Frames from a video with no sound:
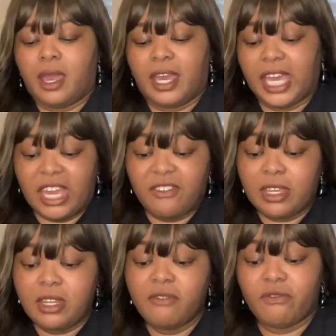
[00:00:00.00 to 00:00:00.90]

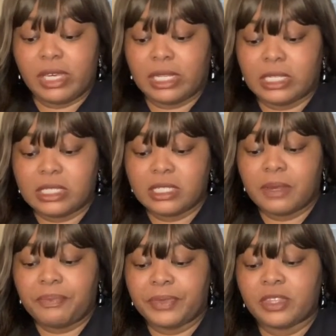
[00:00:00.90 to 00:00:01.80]
Even villains
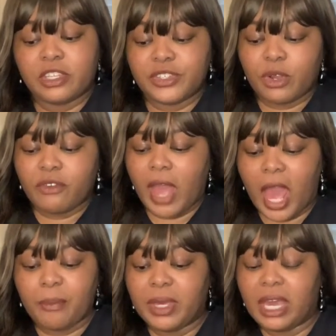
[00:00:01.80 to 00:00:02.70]
deserve
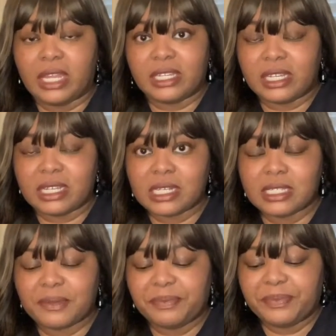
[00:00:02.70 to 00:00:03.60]
happy endings.
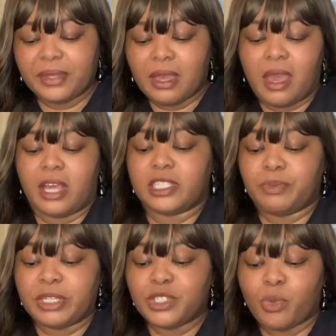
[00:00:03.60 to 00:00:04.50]
It's
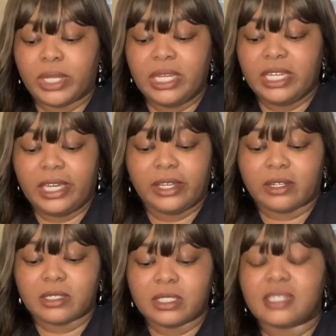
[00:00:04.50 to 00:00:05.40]
been 20
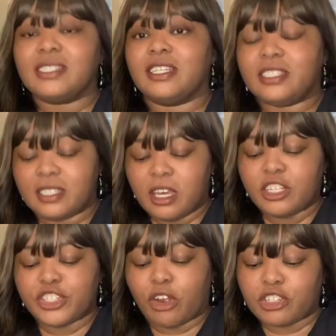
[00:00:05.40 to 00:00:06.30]
years since
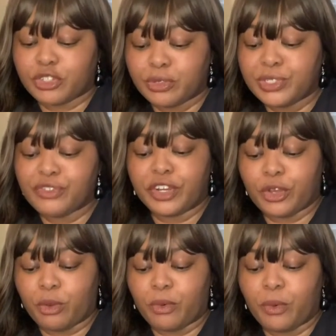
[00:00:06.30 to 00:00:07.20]
Chartreuse
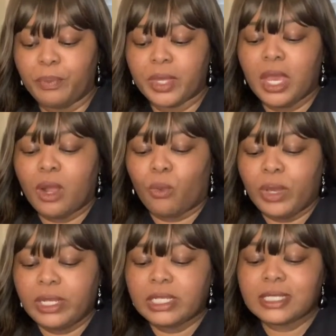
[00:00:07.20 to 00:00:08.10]
Grenoble
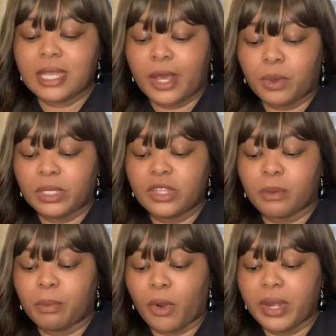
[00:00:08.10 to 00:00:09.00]
witnessed not only the
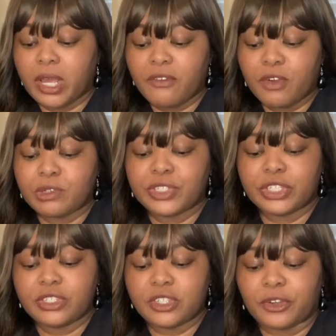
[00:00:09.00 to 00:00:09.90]
burning of her
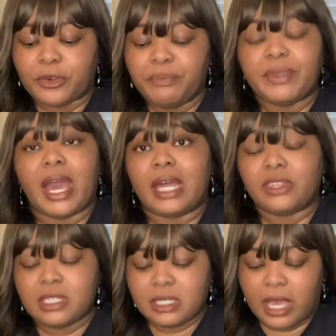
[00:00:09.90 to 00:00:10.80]
sister at the
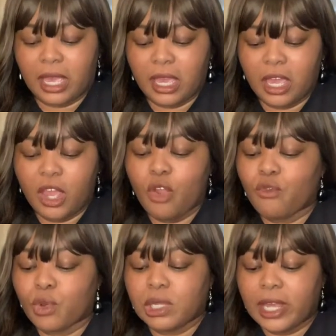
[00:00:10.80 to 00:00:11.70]
stake for
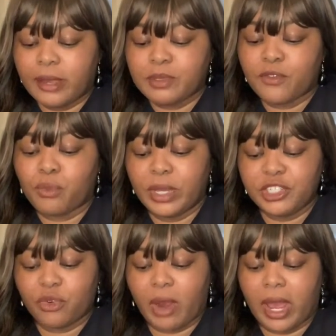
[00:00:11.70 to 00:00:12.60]
claims of
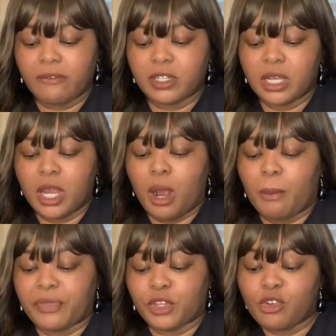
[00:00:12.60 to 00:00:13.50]
witchcraft,
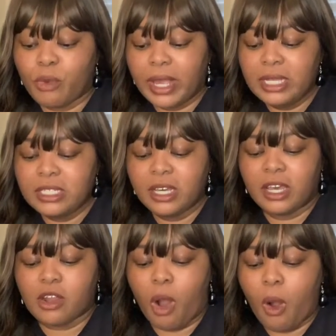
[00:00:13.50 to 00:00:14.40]
but the great and
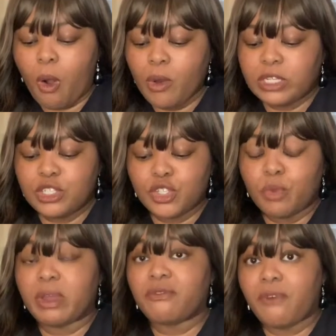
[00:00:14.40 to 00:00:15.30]

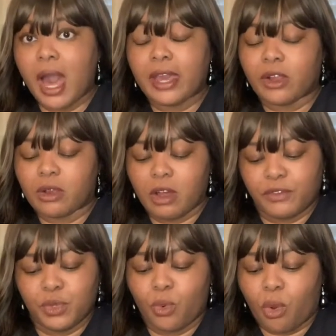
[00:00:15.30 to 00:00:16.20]
all-consuming fire of
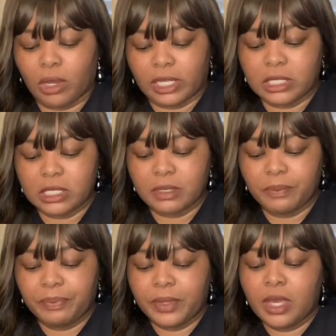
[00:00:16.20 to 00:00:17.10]
New Orleans,
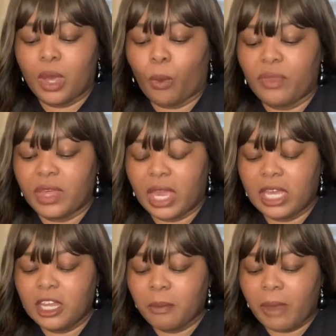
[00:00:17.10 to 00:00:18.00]
when the
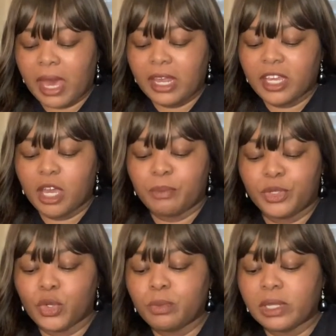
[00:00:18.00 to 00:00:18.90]
enigmatic,
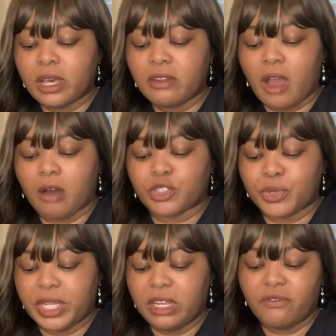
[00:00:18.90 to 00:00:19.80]
pure-blood
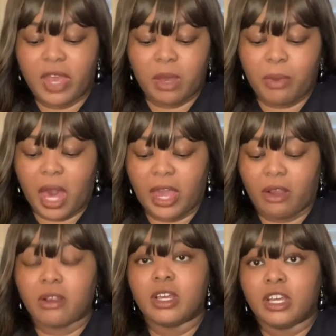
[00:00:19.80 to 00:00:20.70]
Altrinian vampire,
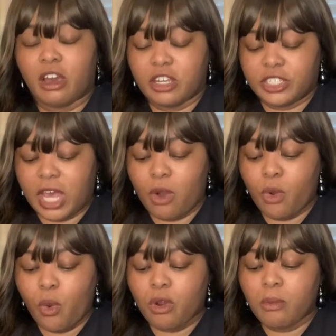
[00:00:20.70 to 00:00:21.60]

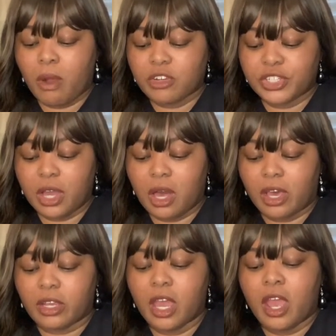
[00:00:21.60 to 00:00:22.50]
Dalcor
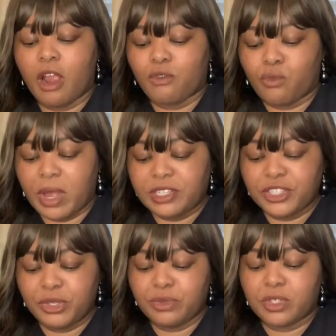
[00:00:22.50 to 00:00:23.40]
Marchand,
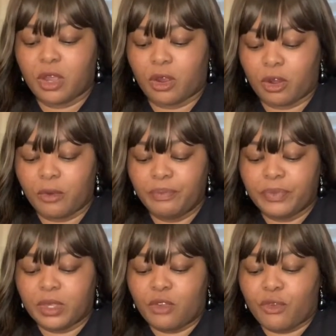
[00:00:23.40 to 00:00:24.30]
rescues her
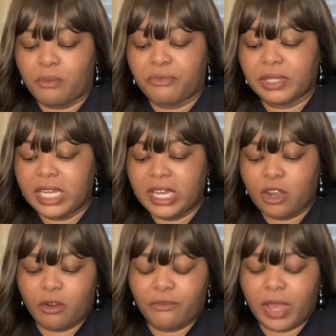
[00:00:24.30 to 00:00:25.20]
from fleeing her
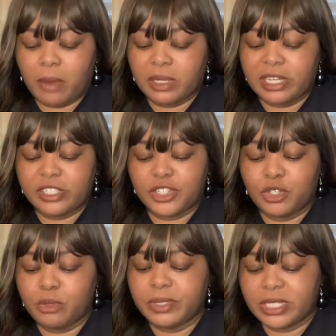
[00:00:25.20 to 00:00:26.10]
family's
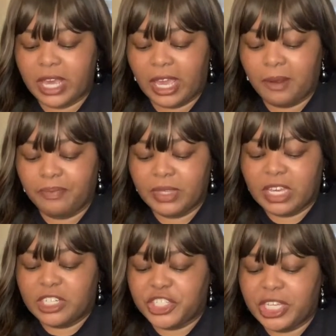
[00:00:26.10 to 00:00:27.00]
doomed state.
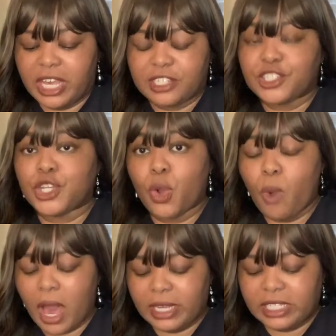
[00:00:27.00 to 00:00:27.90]
She has no
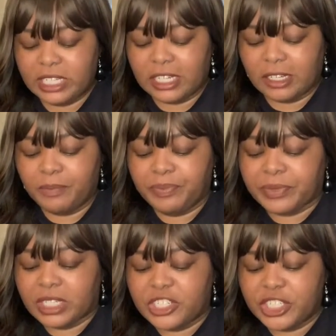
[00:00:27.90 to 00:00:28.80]
idea
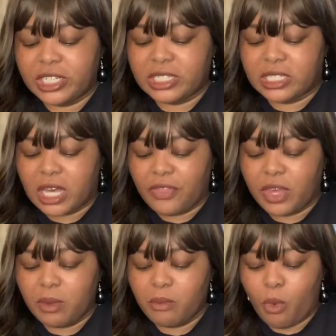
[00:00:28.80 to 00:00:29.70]
she is
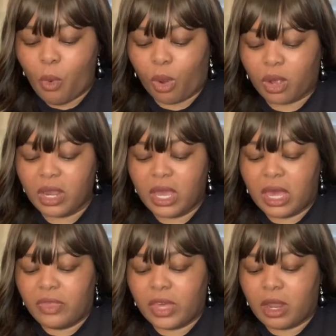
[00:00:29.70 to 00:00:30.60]
nothing more
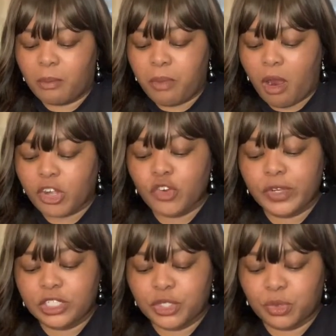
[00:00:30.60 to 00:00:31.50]
than a bartering
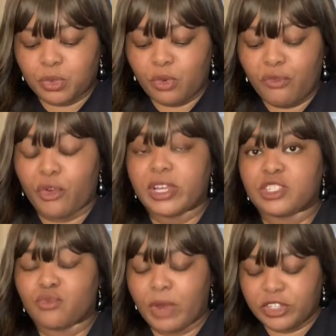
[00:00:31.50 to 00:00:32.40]
tool for
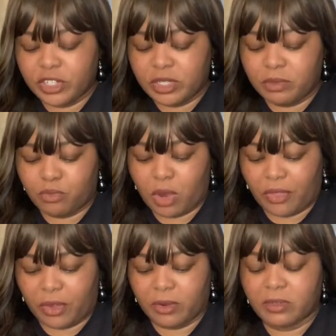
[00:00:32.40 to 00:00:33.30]
his wretched
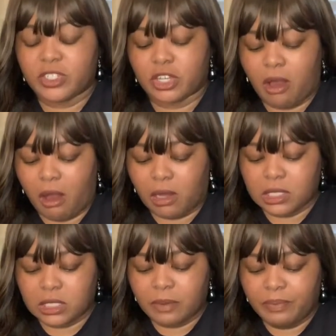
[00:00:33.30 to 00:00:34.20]
brother, Decausse.